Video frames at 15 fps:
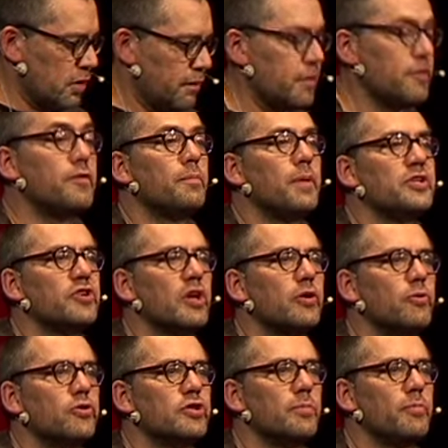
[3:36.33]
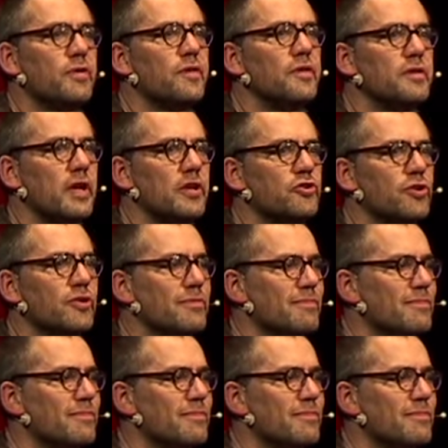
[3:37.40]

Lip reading: of this Pecha Kucha presentation.